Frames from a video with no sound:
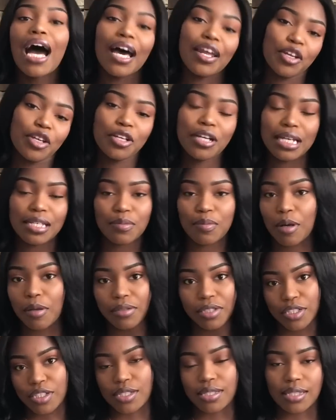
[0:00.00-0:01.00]
I know you guys are
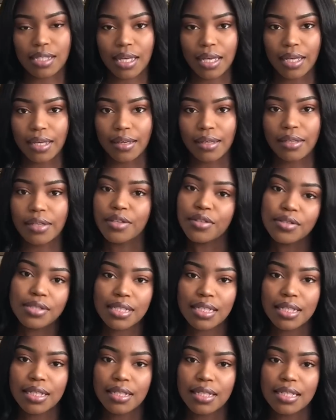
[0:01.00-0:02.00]
probably just like,
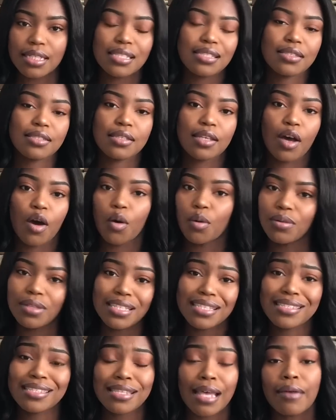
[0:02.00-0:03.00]
Kirsten, it's
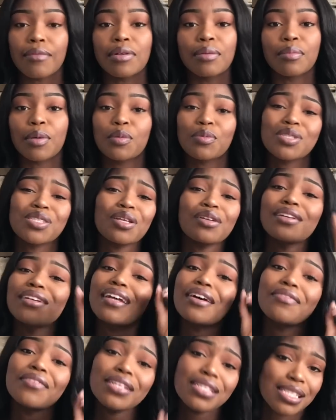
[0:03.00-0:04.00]
only seven, but we started
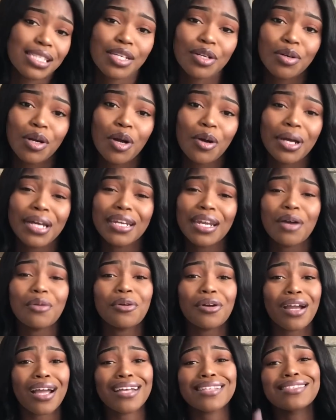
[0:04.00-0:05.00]
off at zero and now
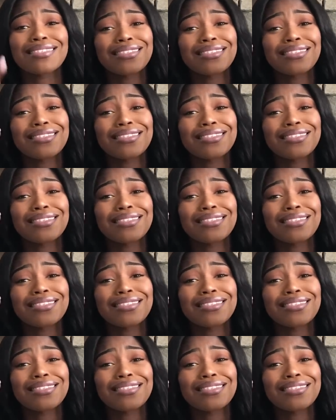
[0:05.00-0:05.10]
we're at